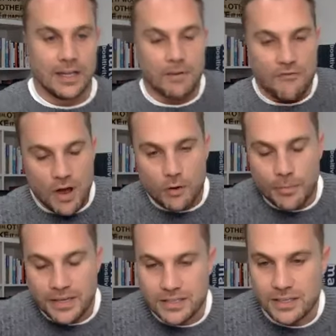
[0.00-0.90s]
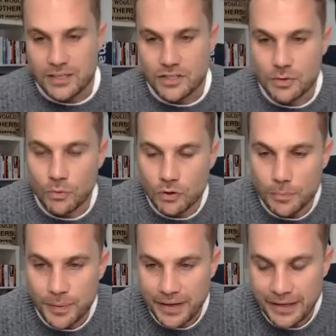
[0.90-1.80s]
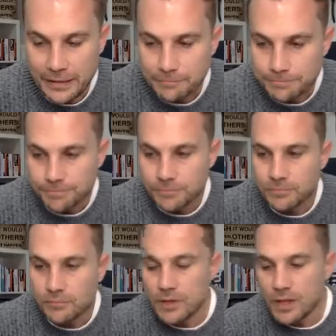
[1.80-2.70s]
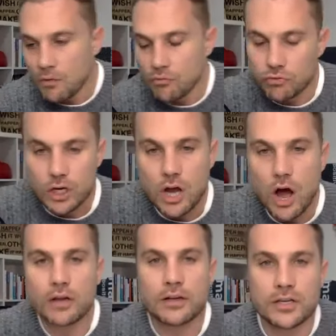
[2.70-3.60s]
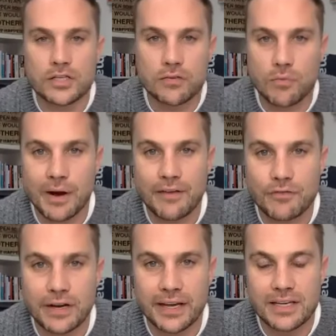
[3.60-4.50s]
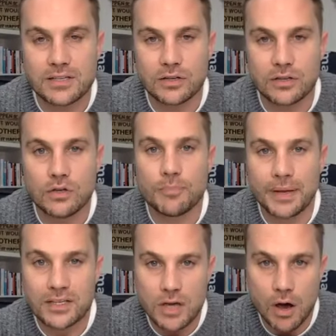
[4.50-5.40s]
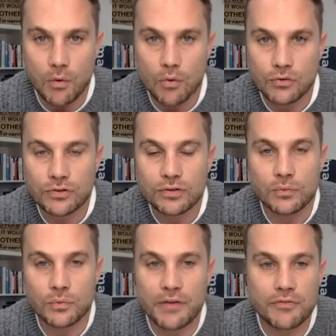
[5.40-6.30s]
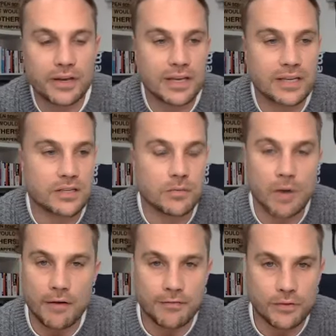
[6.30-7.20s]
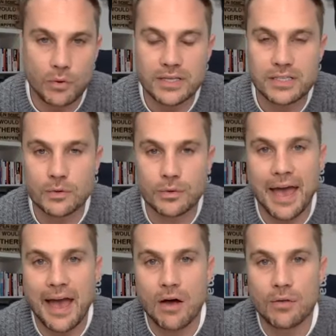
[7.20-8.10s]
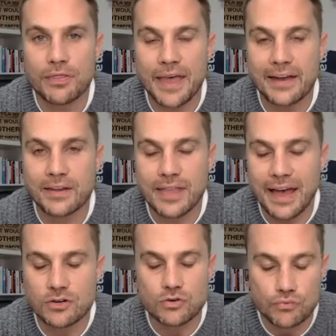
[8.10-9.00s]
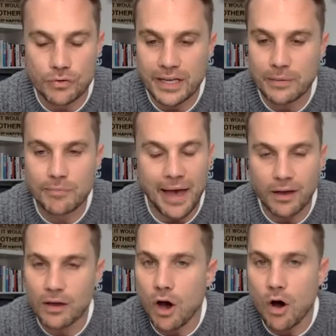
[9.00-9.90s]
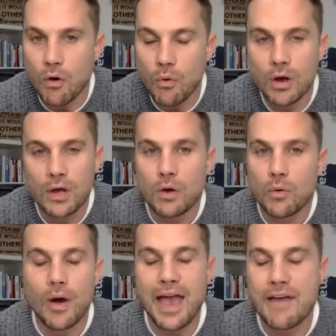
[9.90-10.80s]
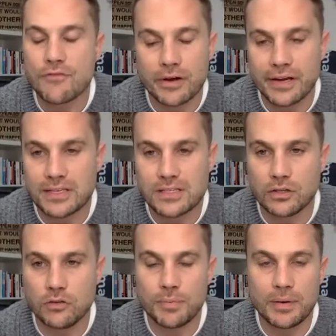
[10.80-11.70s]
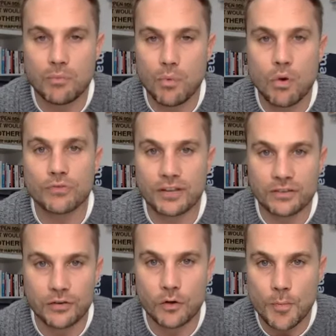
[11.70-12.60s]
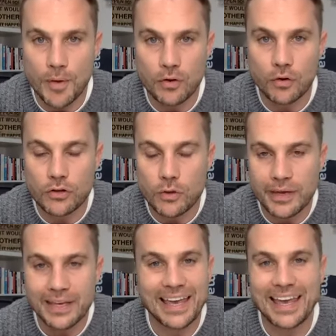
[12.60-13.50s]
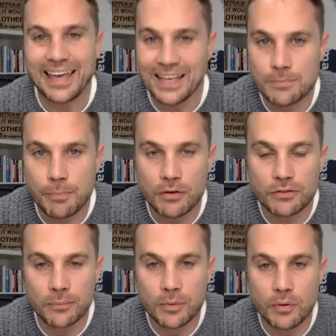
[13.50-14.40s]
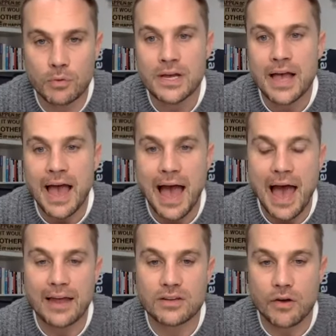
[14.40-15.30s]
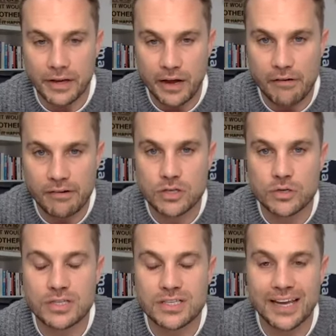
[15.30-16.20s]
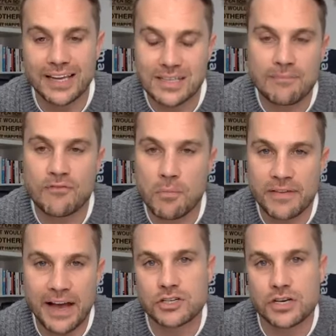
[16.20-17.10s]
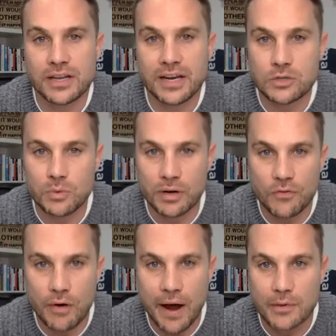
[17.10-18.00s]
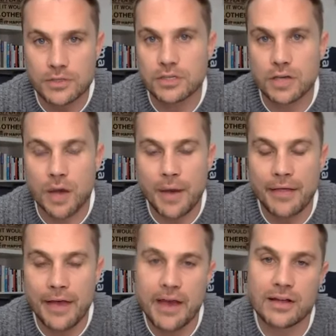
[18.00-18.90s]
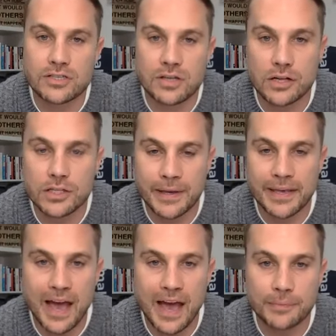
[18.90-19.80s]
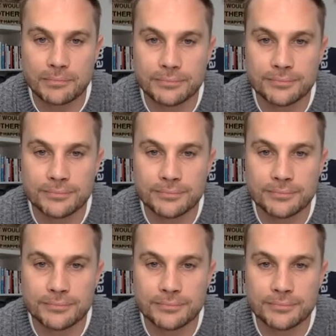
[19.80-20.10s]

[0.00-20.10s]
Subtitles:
My final message would be, regardless of whatever it is that you've been told, whatever it is that you might have thought until now, that dream, that goal, whatever it is that you've been wanting to do but not doing, it is possible. And I encourage you to take some form of action in the next 24 hours to go out there and start to make it happen.